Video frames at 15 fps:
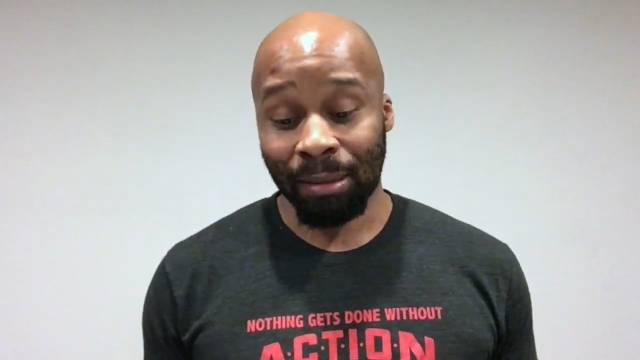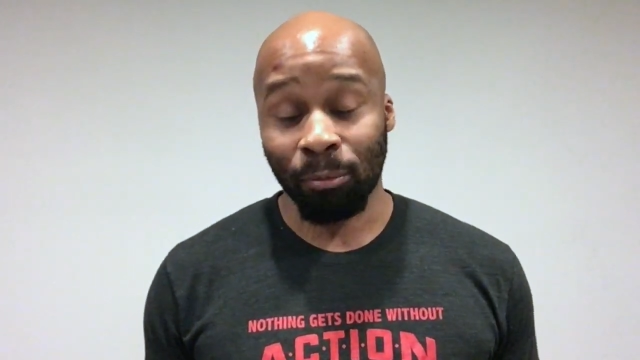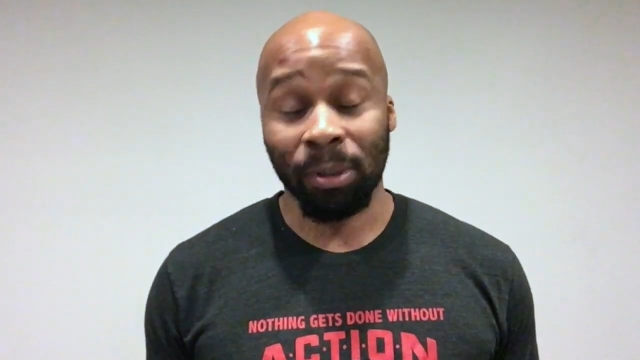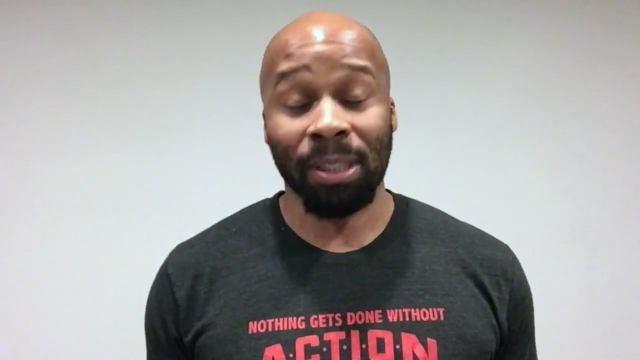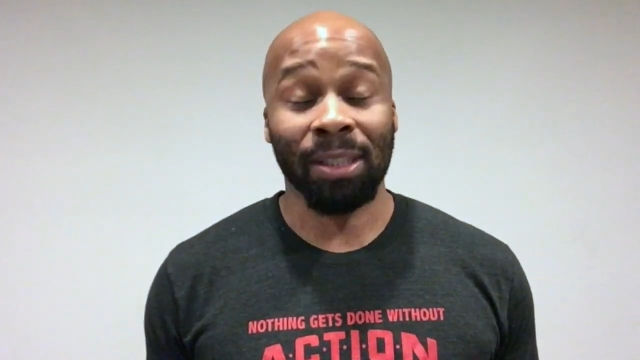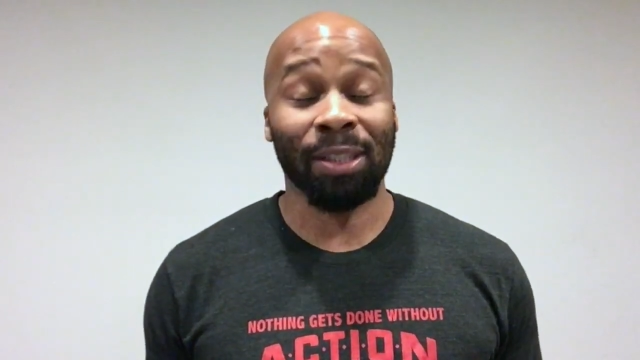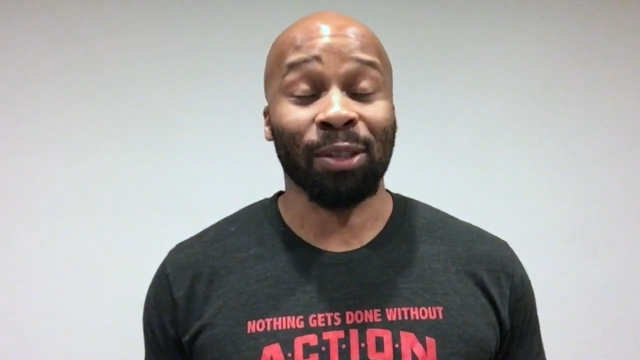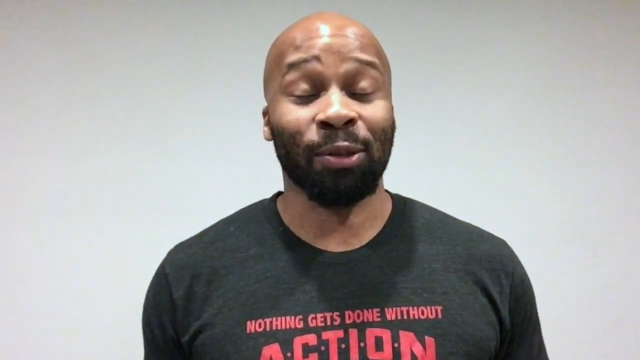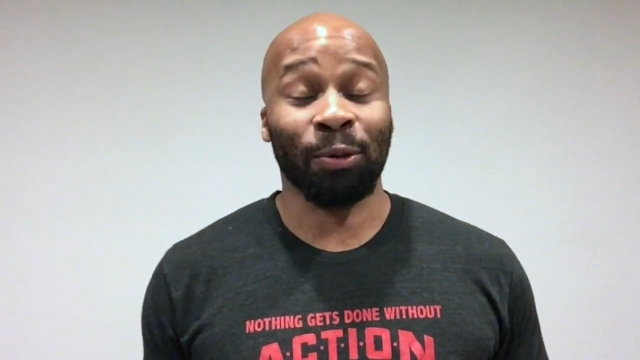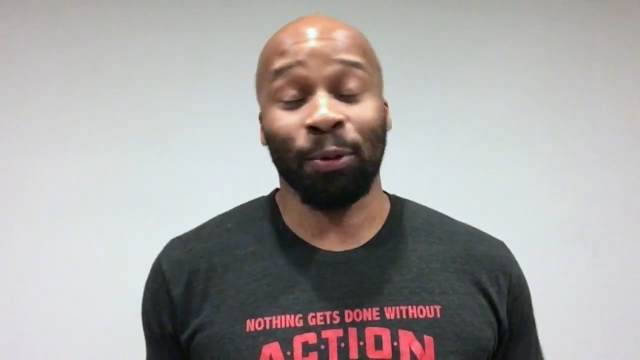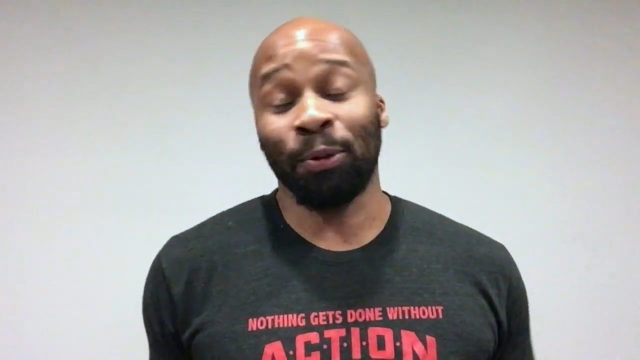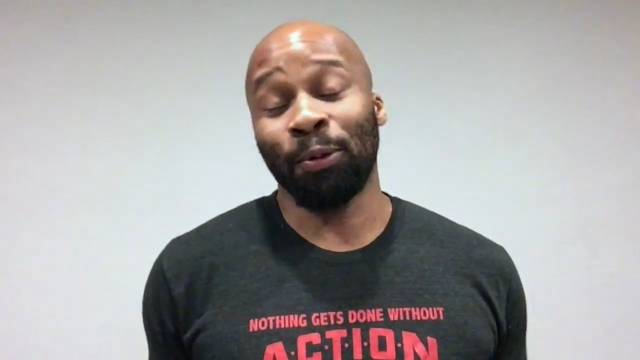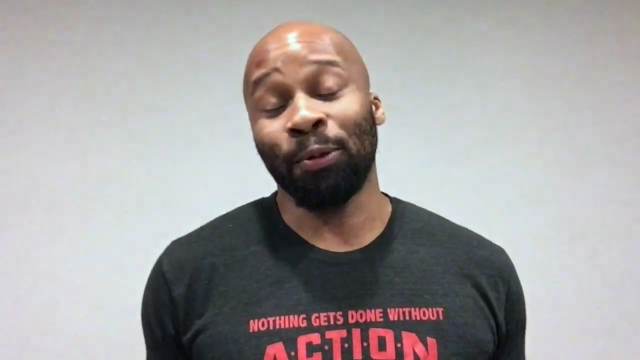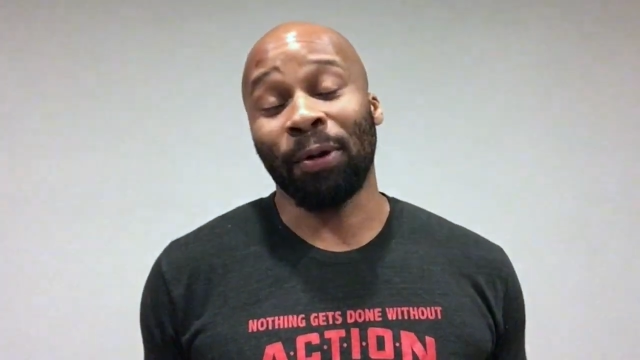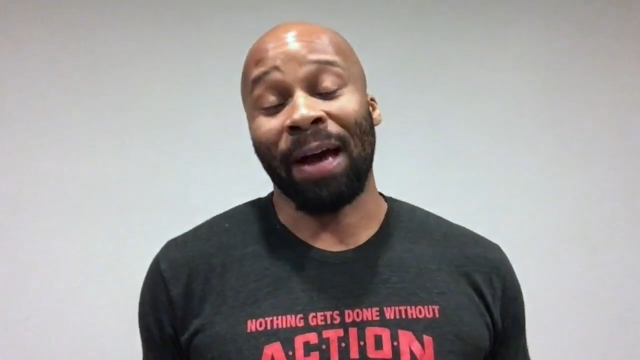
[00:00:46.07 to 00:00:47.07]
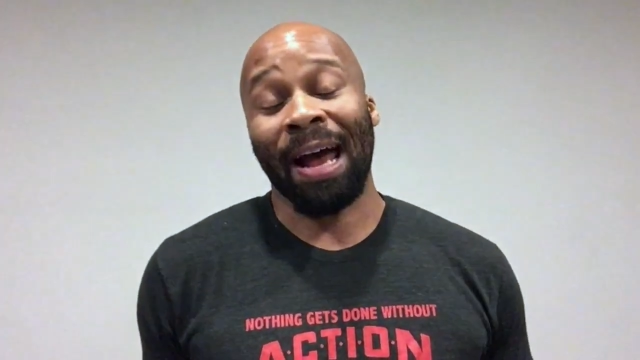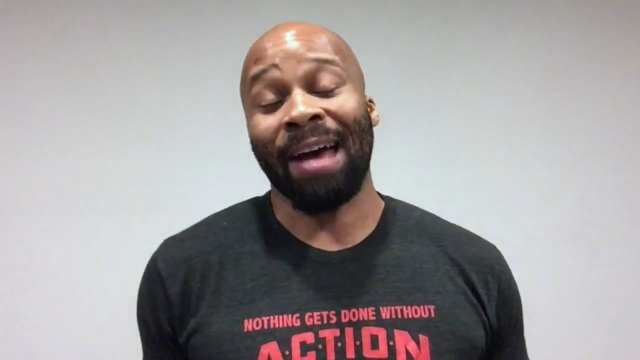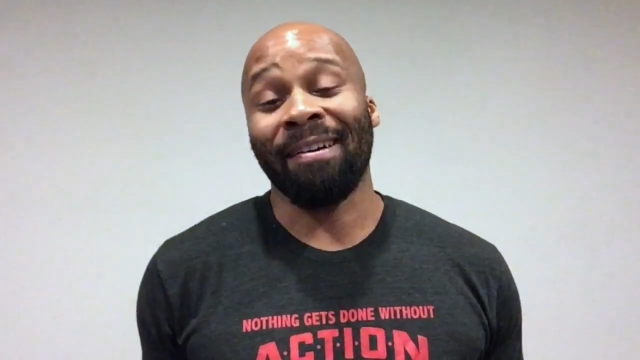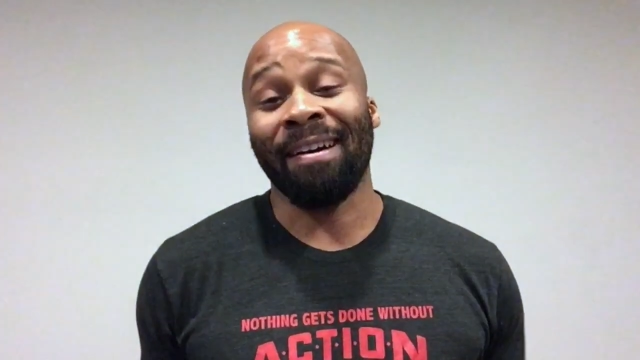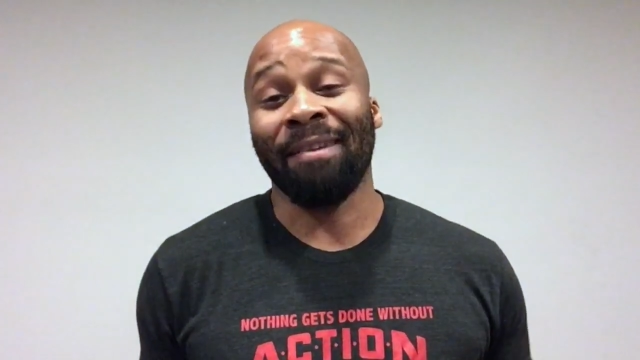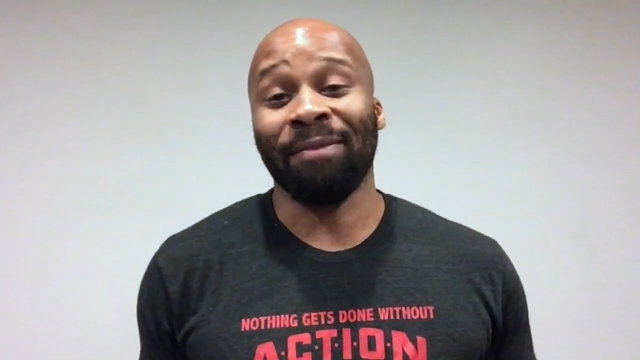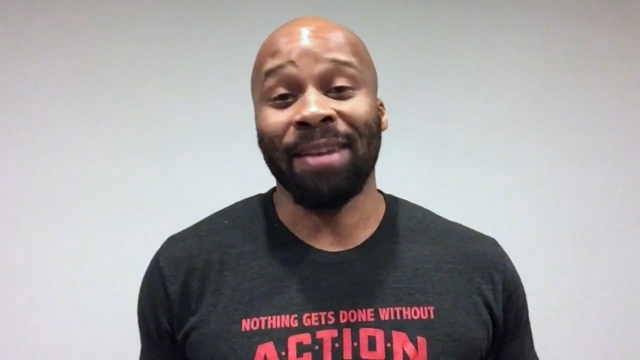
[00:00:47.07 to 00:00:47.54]
which is a school
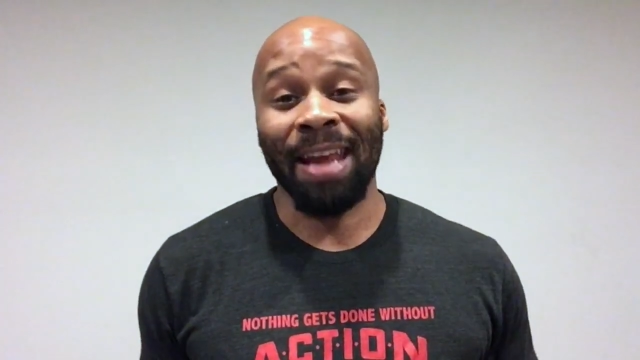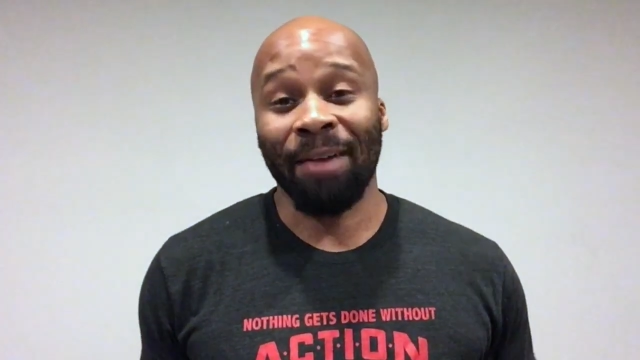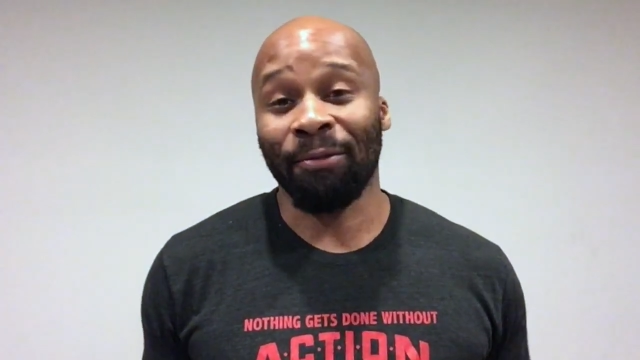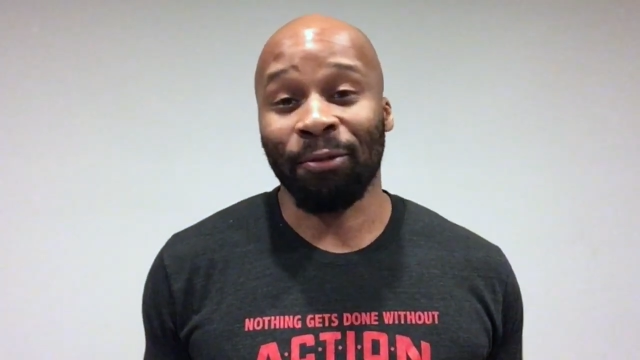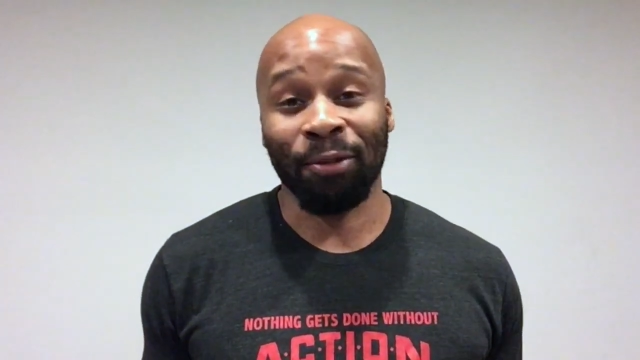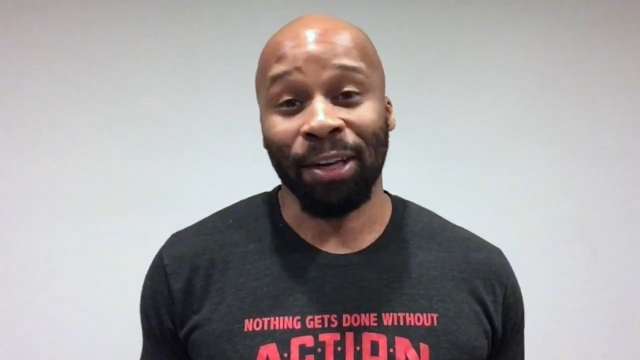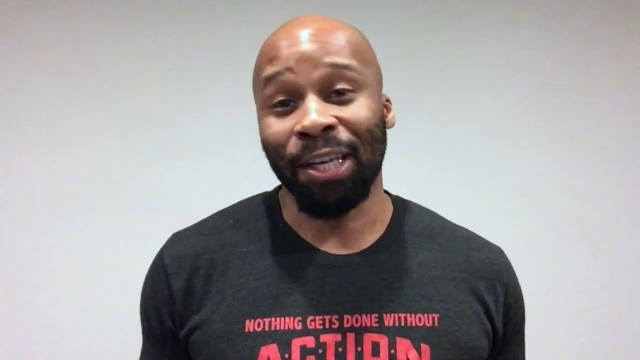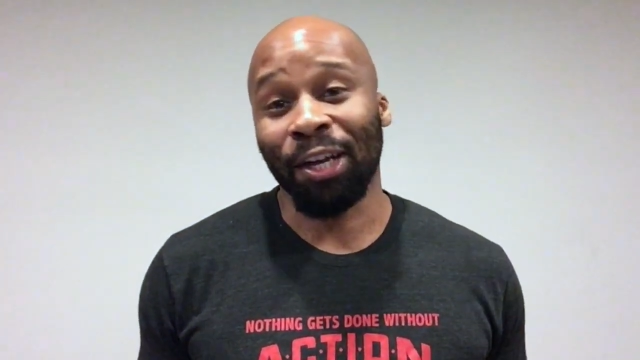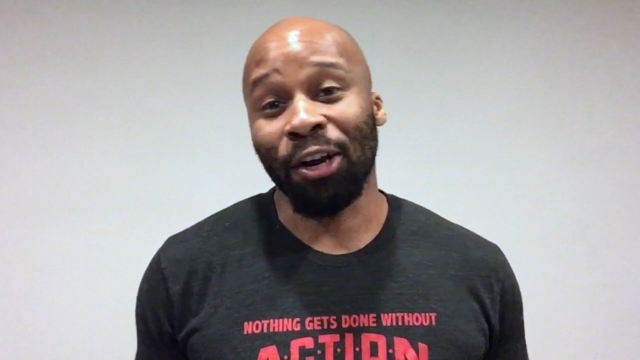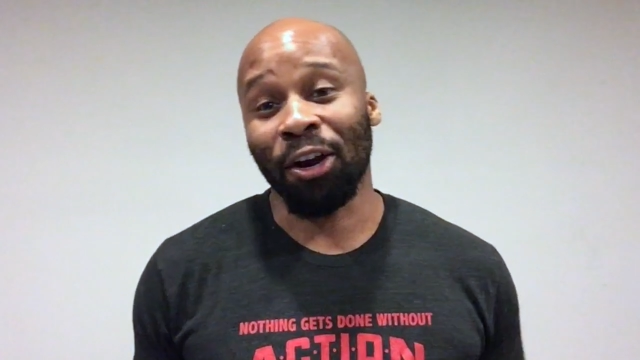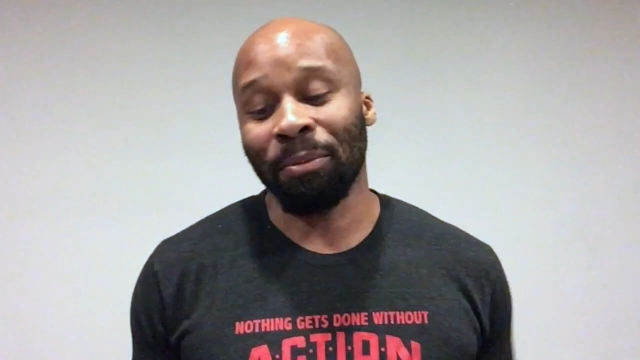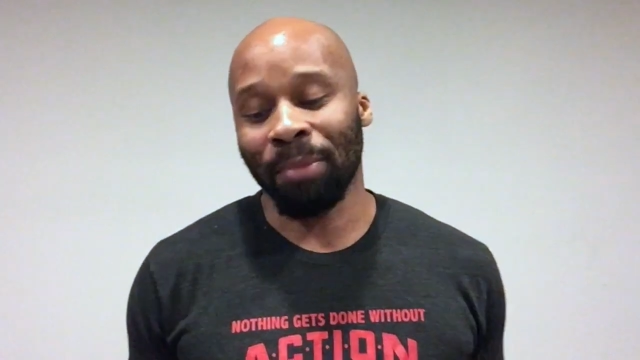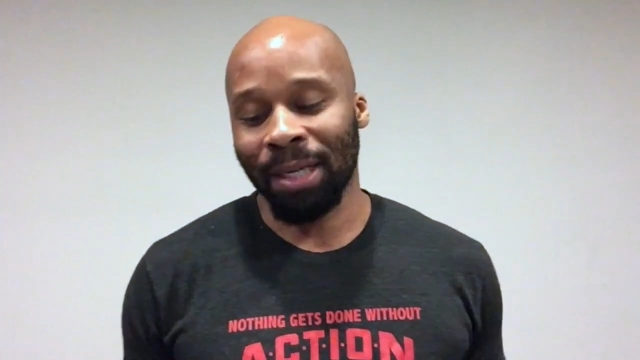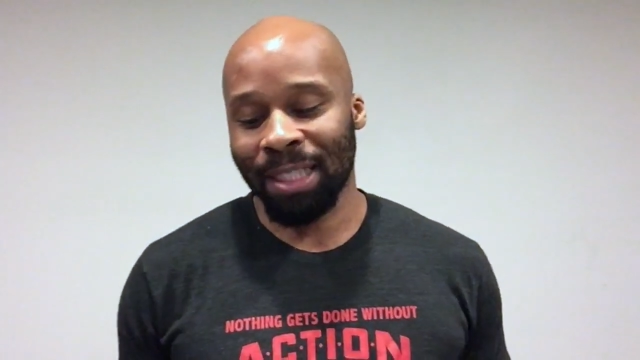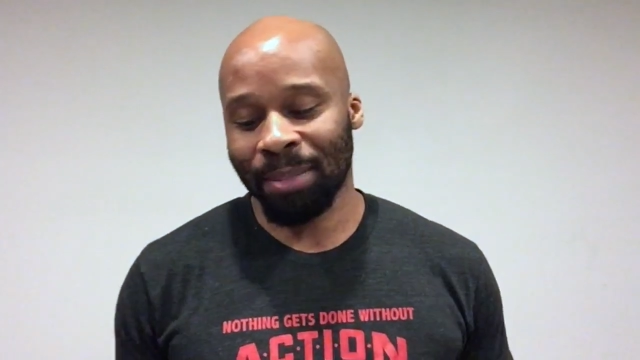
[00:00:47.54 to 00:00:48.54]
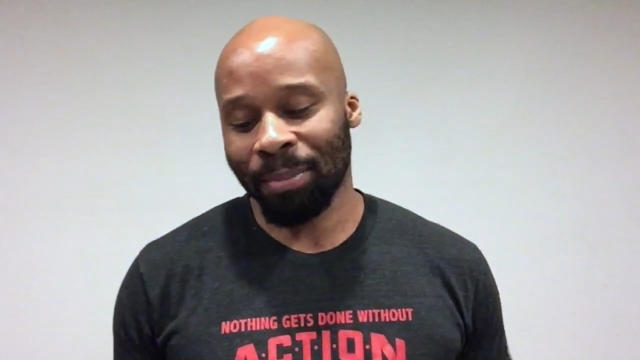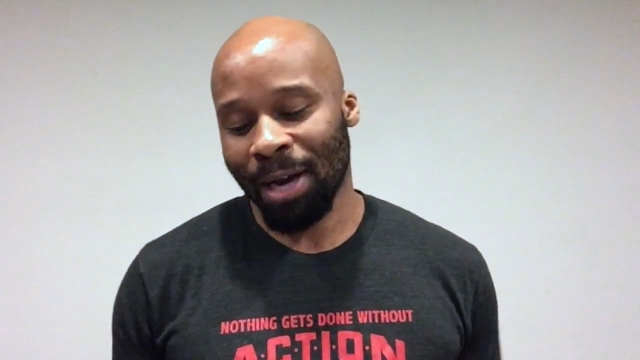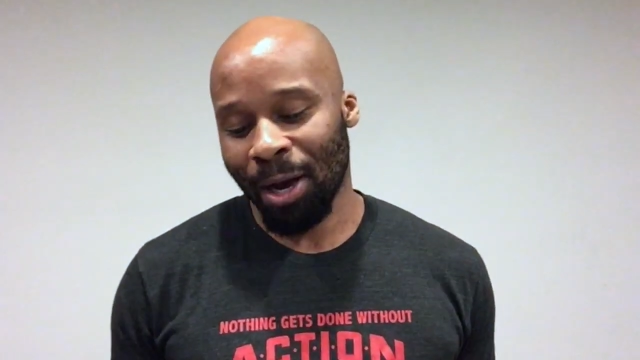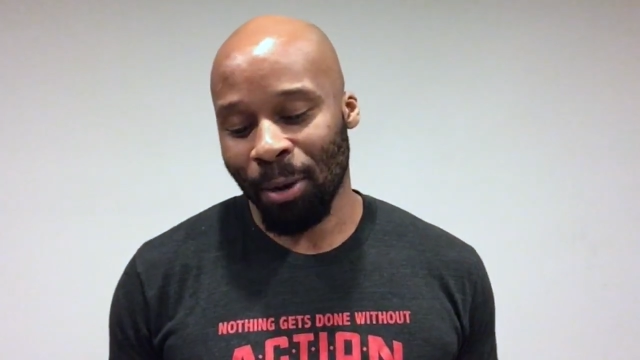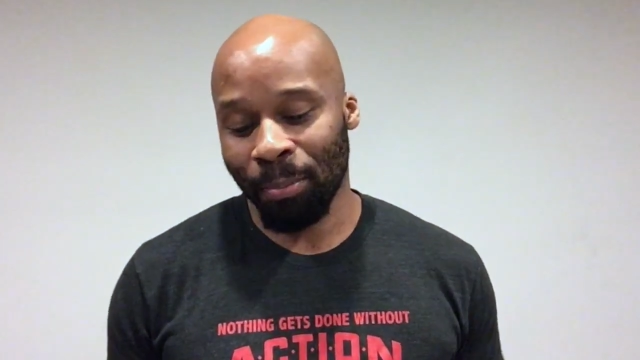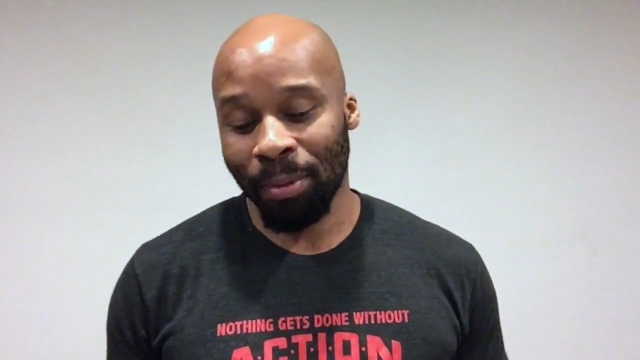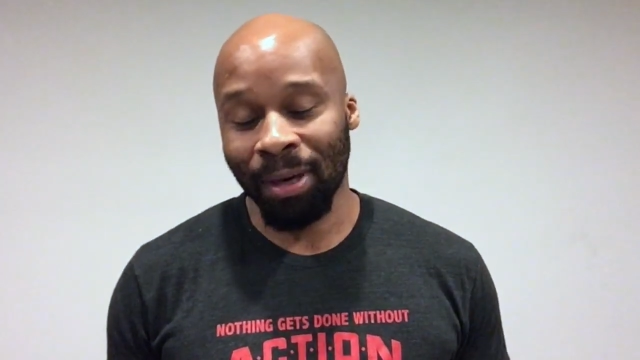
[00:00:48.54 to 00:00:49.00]
I have never really heard much about,